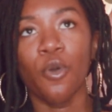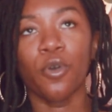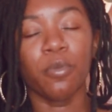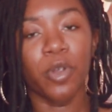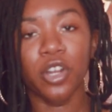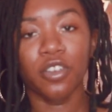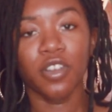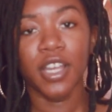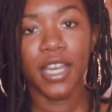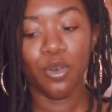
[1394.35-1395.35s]
or
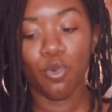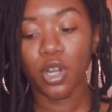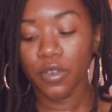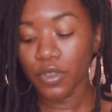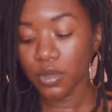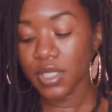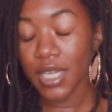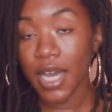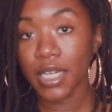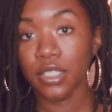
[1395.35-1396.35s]
Mercury in one of those
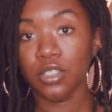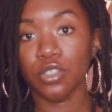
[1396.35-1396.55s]
signs.